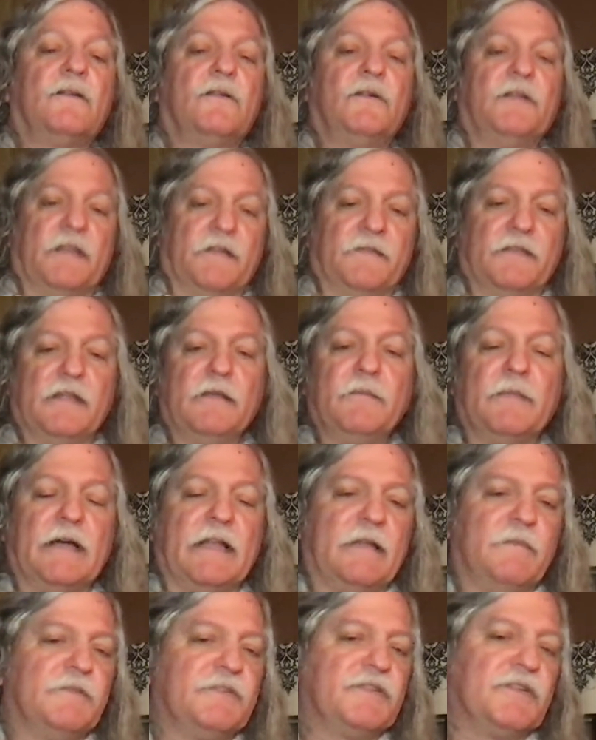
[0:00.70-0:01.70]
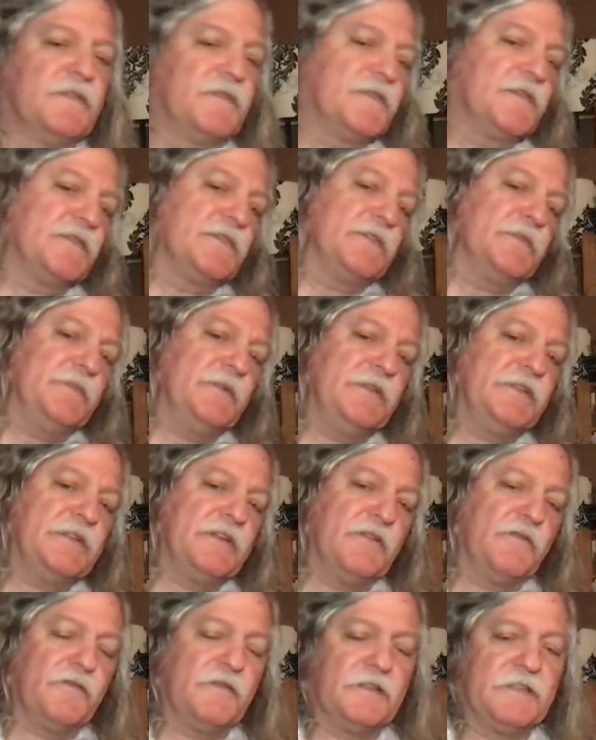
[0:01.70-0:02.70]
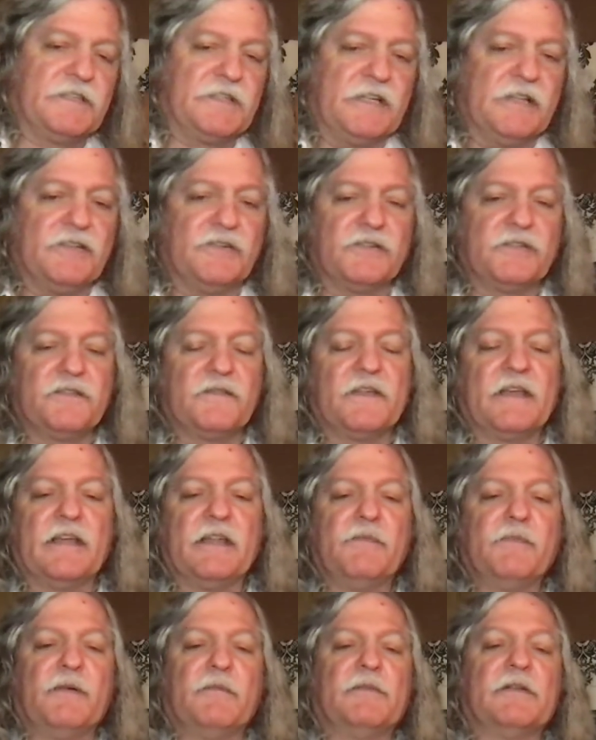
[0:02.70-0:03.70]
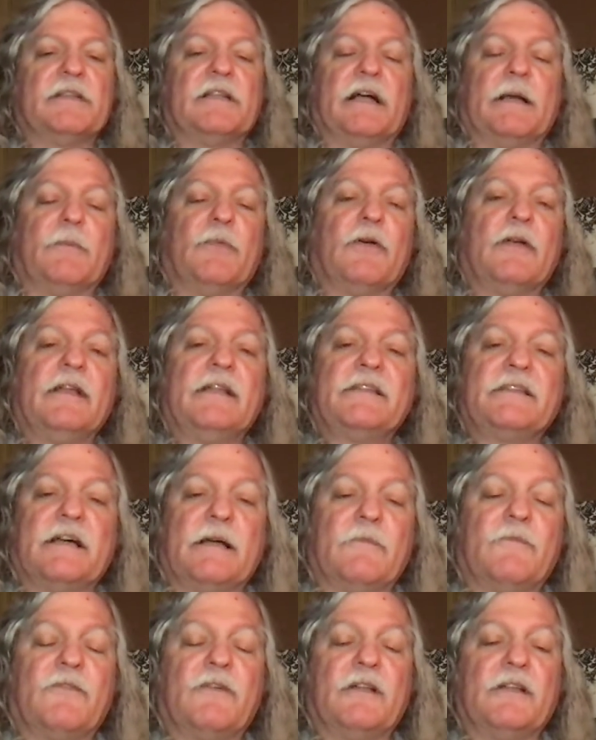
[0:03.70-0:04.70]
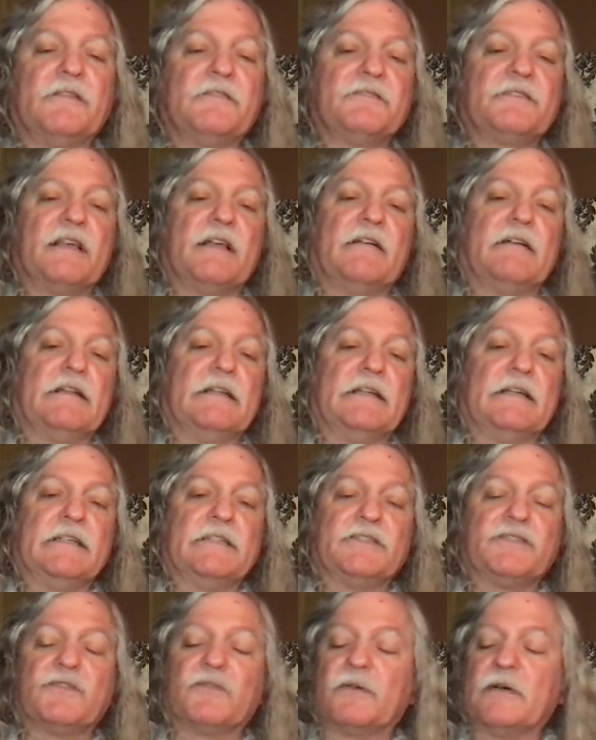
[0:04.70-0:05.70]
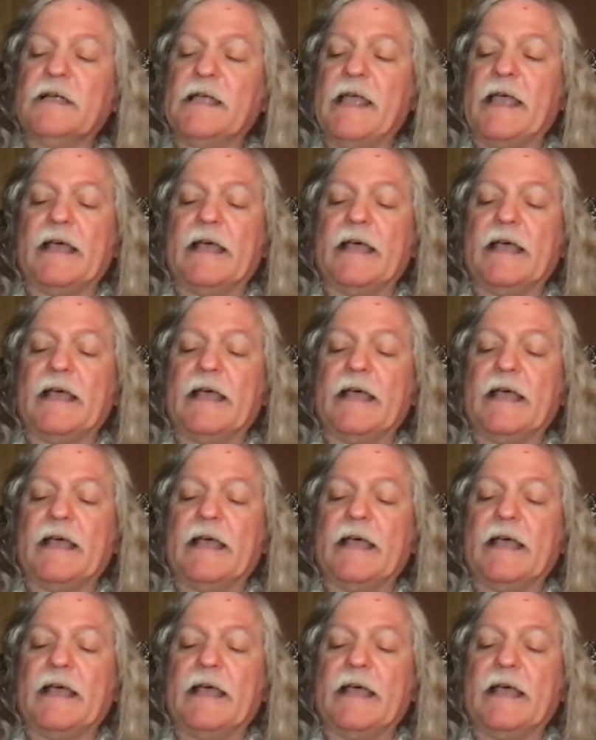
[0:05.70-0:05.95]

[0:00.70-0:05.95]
Good evening. My name is Joseph Sippets, here for the St. Joseph County Public Library. Time for another Saturday Night Story.